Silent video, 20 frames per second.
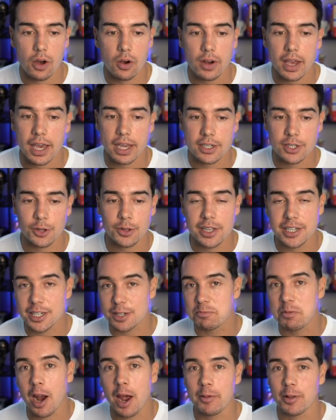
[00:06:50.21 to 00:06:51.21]
okay? So this
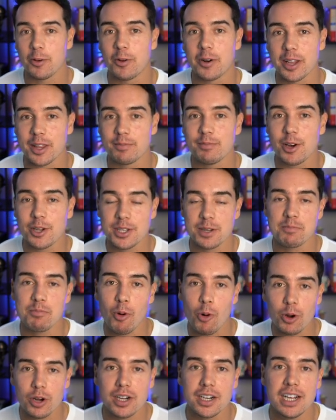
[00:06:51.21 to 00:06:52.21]
is probably one of the most
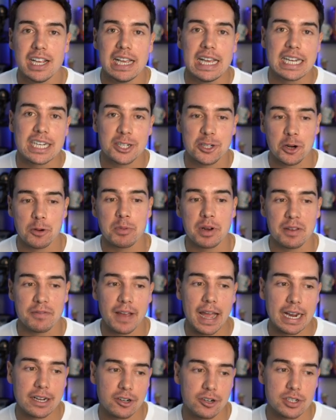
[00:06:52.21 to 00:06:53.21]
important determining
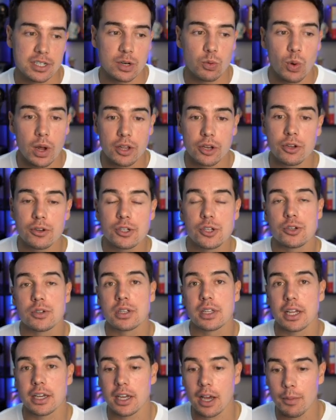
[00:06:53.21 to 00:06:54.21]
factors in whether you choose
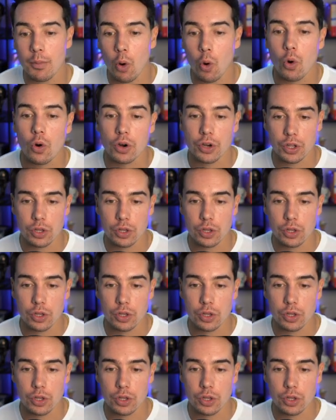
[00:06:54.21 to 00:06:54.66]
ClickUp or